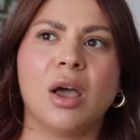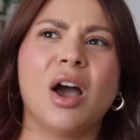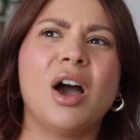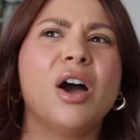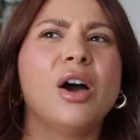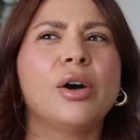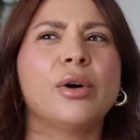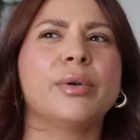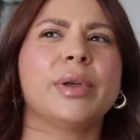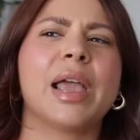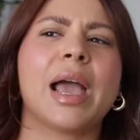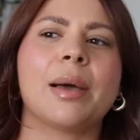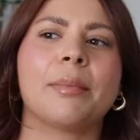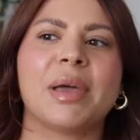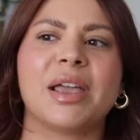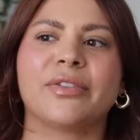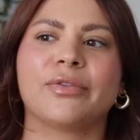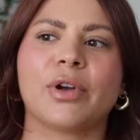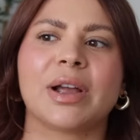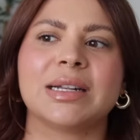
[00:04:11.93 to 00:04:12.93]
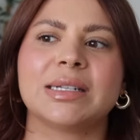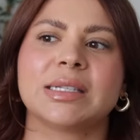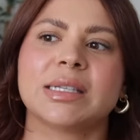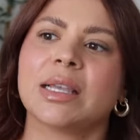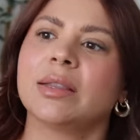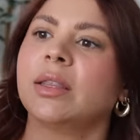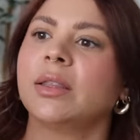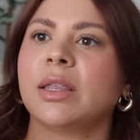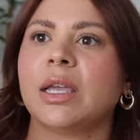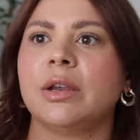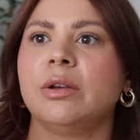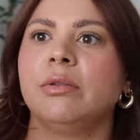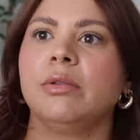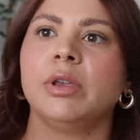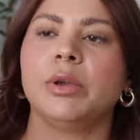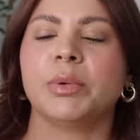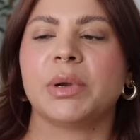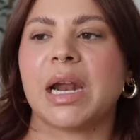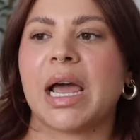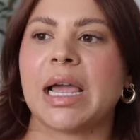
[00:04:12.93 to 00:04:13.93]
oh yeah, my friend said that they knew
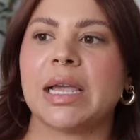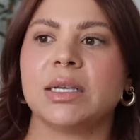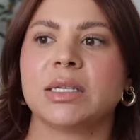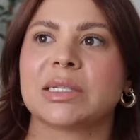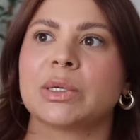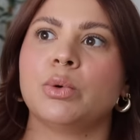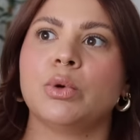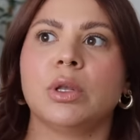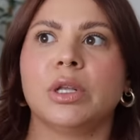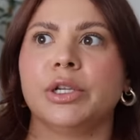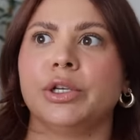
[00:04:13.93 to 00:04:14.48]
you in high school